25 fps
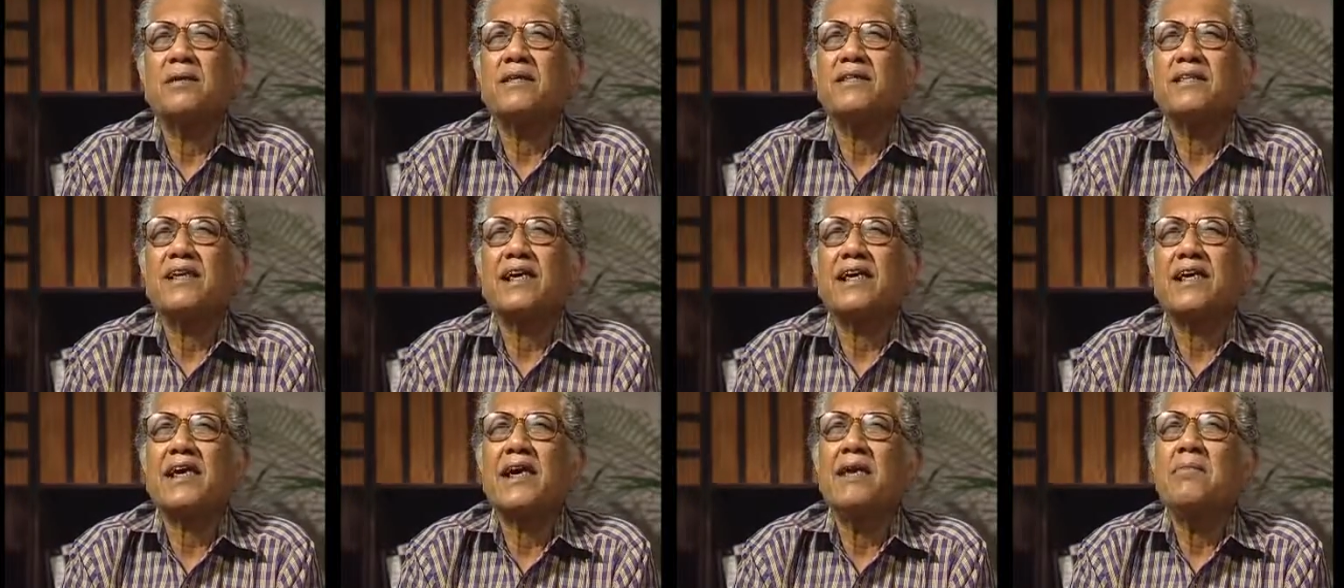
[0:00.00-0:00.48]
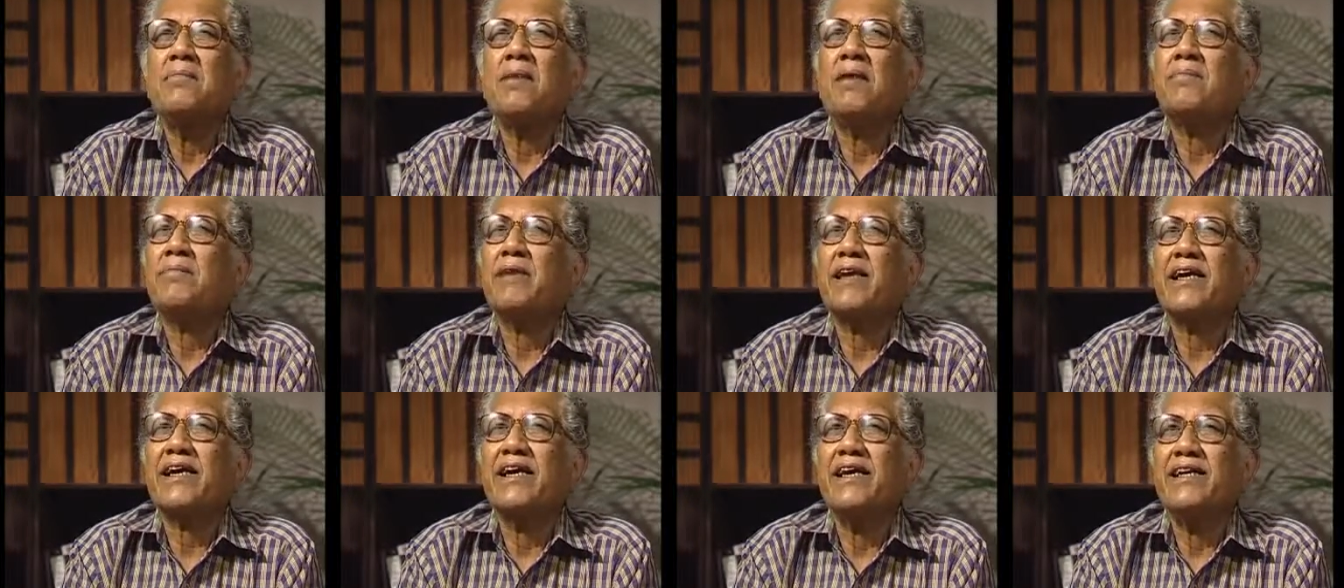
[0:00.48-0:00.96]
but they came
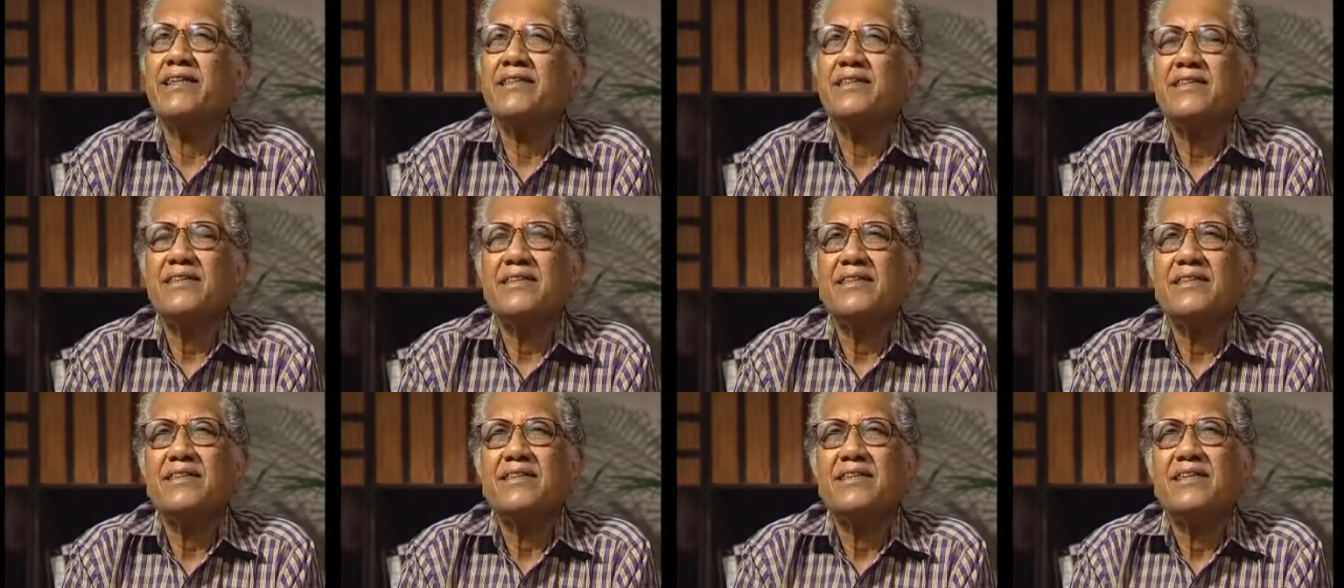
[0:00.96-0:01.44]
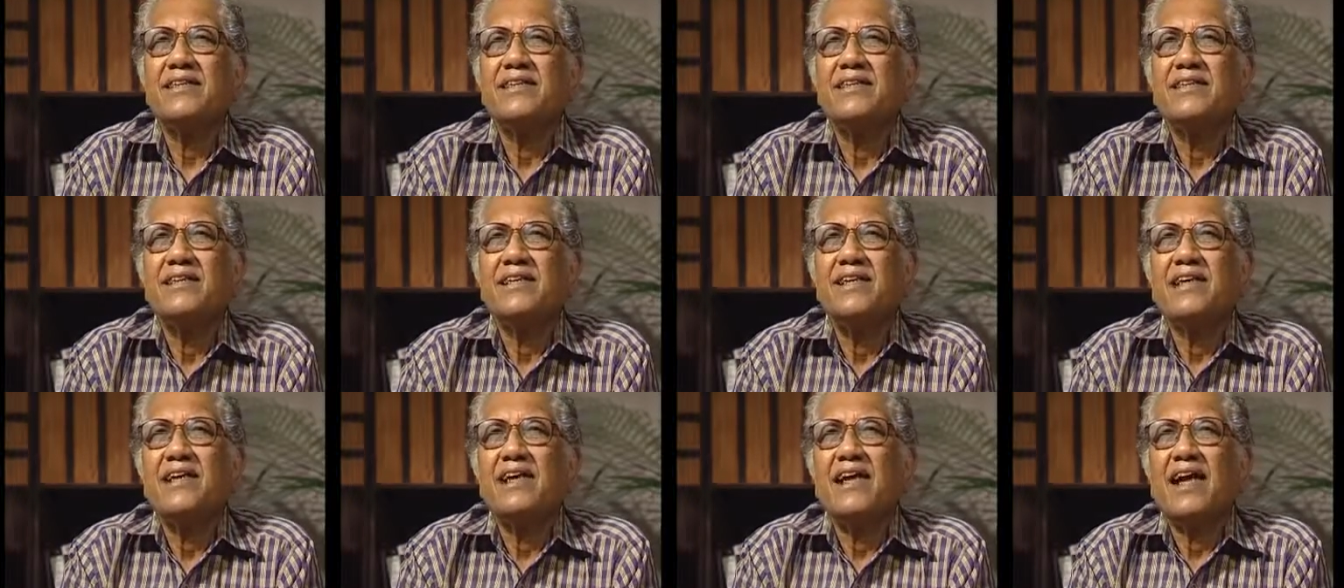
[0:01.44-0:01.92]
up again.
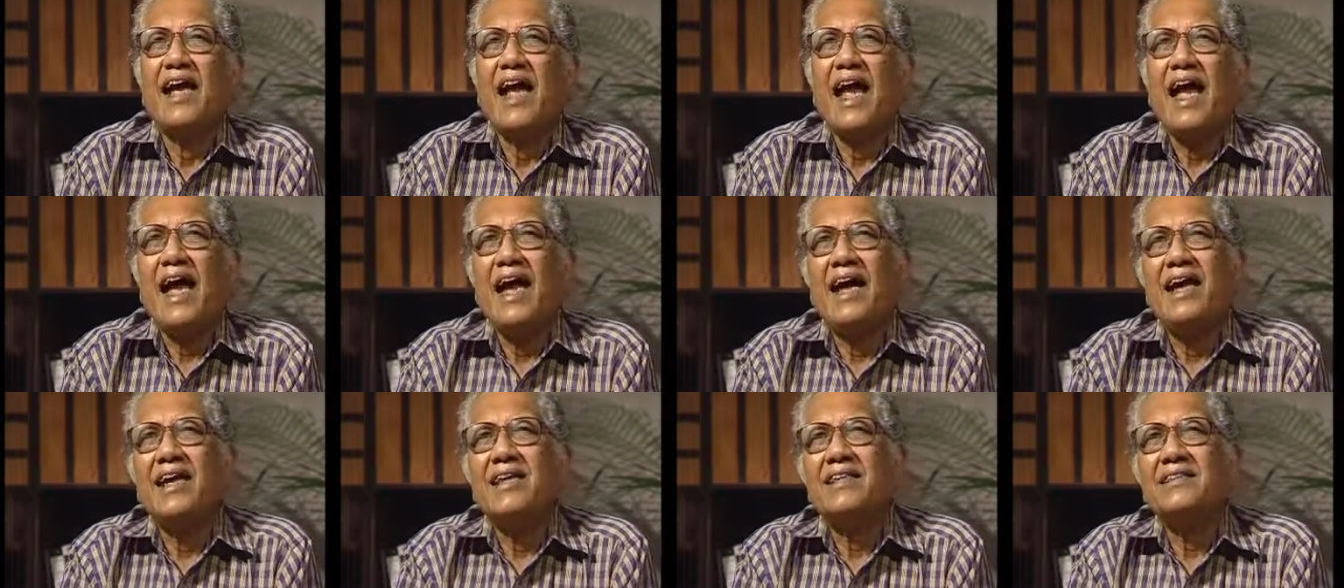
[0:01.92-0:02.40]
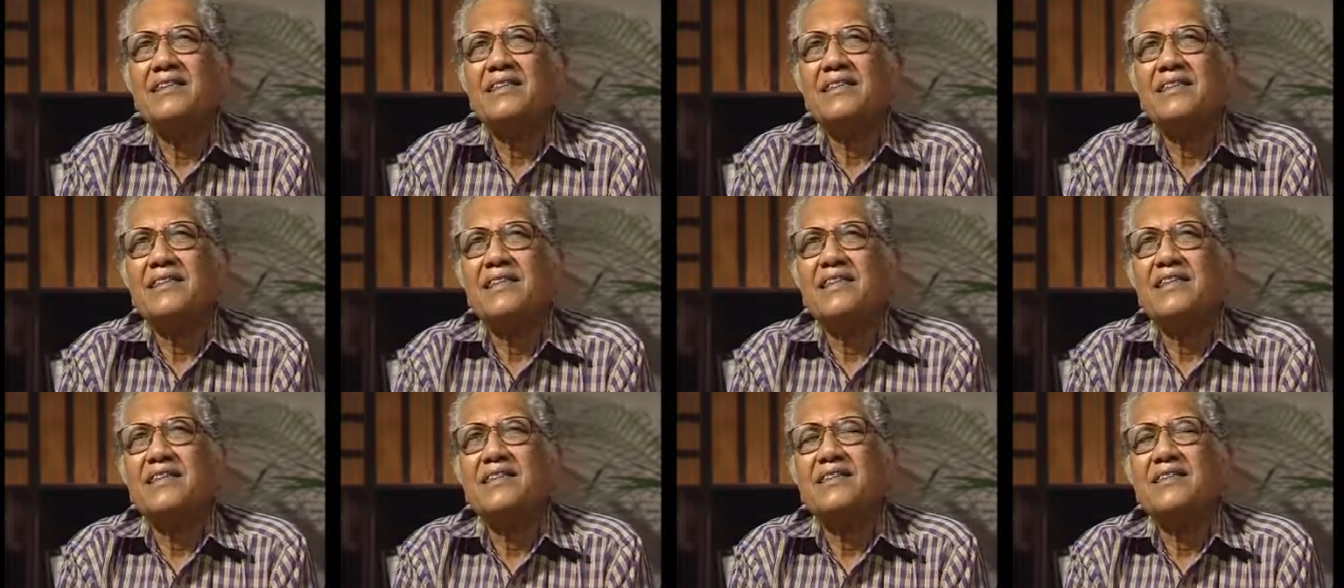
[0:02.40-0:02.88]

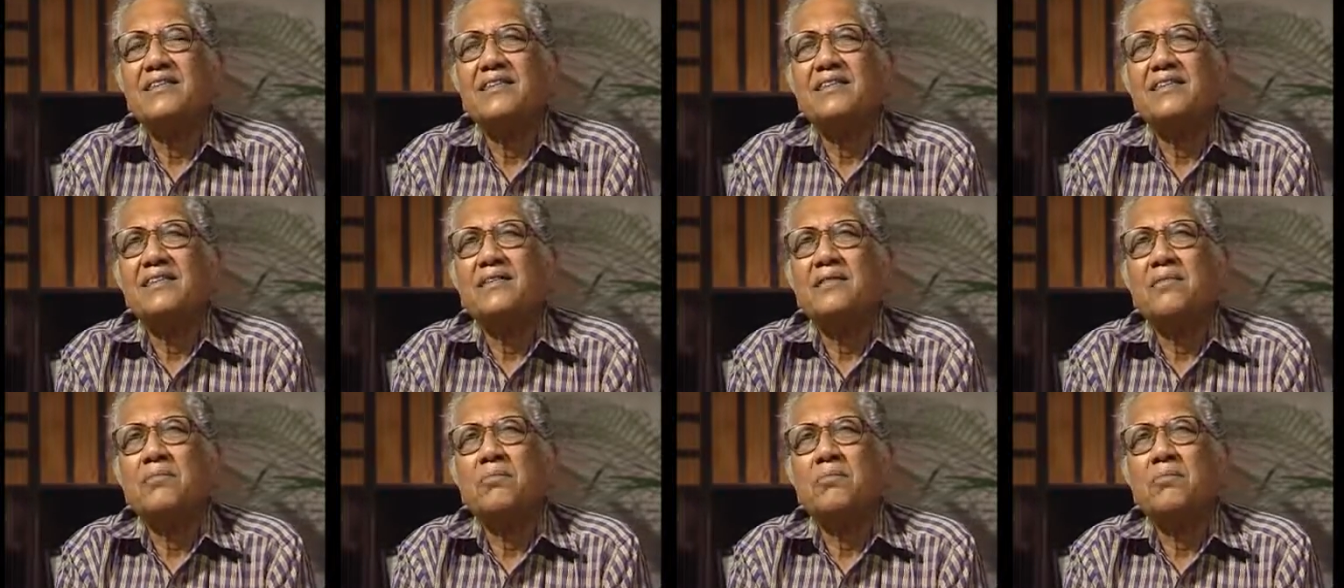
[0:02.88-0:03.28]
And uh,